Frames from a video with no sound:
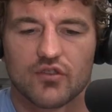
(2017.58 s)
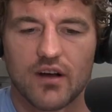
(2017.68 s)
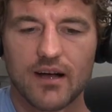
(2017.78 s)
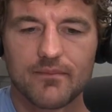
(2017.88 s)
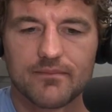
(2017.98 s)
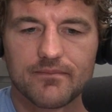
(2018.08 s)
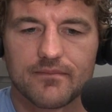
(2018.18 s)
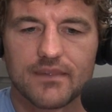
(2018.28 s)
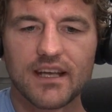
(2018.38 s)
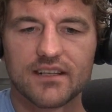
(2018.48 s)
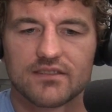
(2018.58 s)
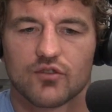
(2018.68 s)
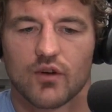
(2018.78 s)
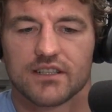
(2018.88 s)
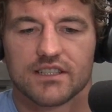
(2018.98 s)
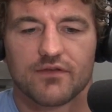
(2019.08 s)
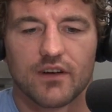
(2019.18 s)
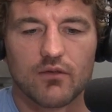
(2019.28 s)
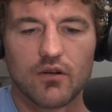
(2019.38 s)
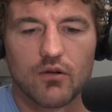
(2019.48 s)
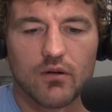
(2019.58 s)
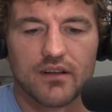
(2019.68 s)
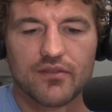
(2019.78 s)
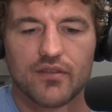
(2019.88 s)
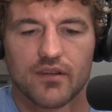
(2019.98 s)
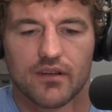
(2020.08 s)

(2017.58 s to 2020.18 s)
gap. Yes, Gracie Figueroa I, was.